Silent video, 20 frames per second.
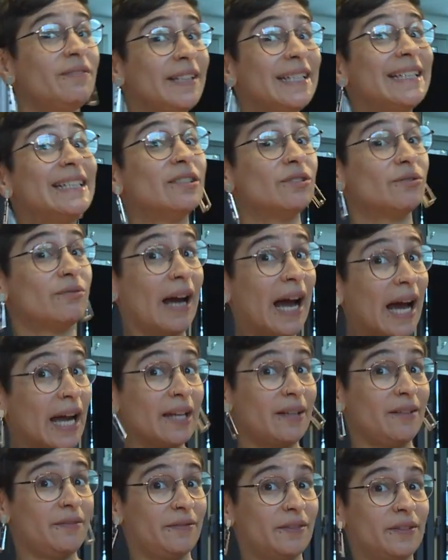be
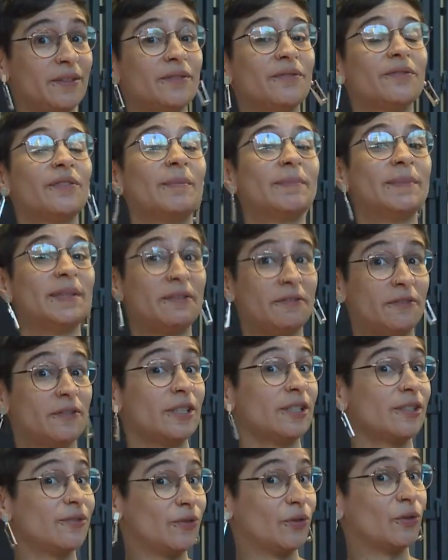derived from the
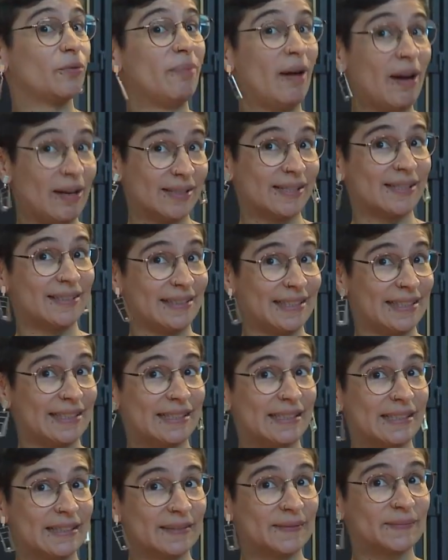first four
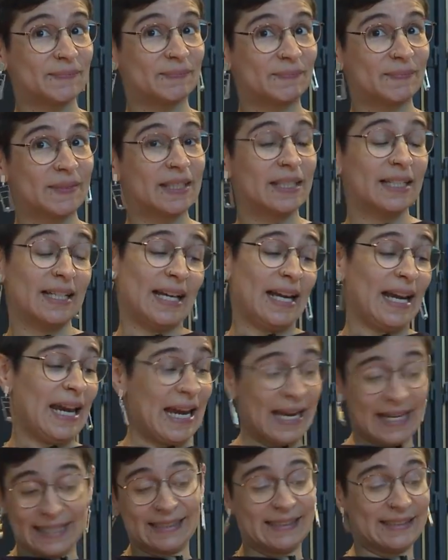postulates?
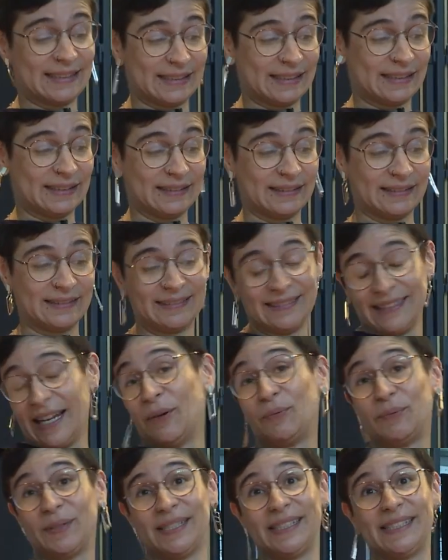And now
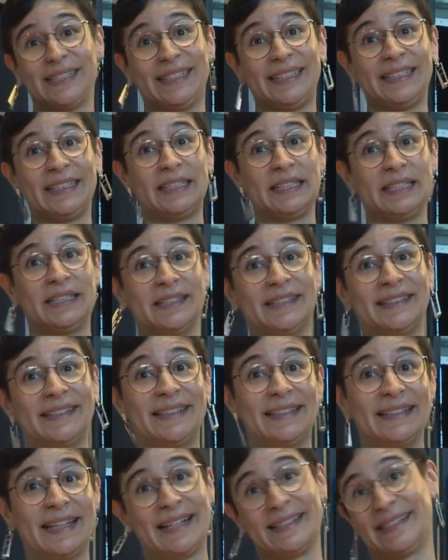we see
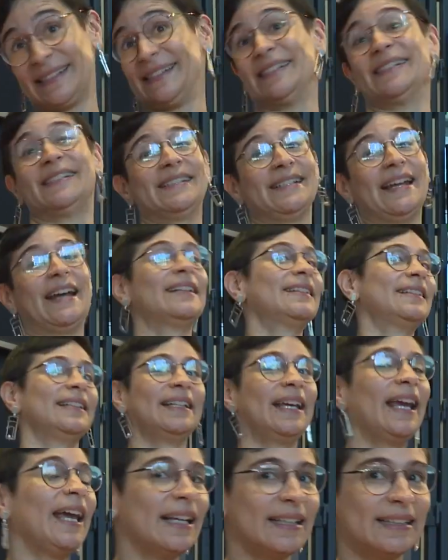that's just not the
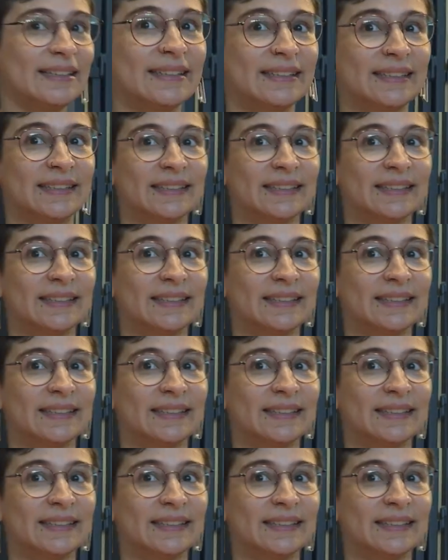case.